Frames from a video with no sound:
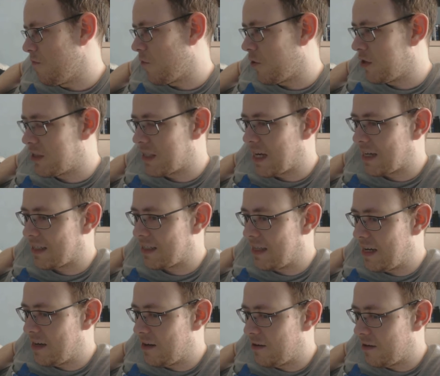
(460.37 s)
voice
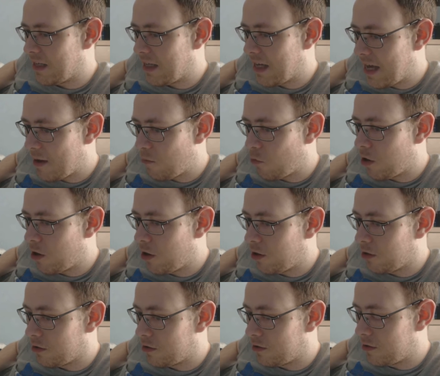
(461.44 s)
acting, game
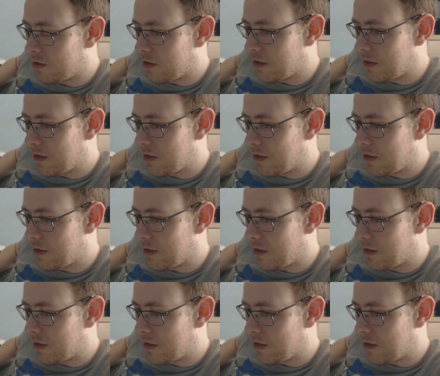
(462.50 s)
world,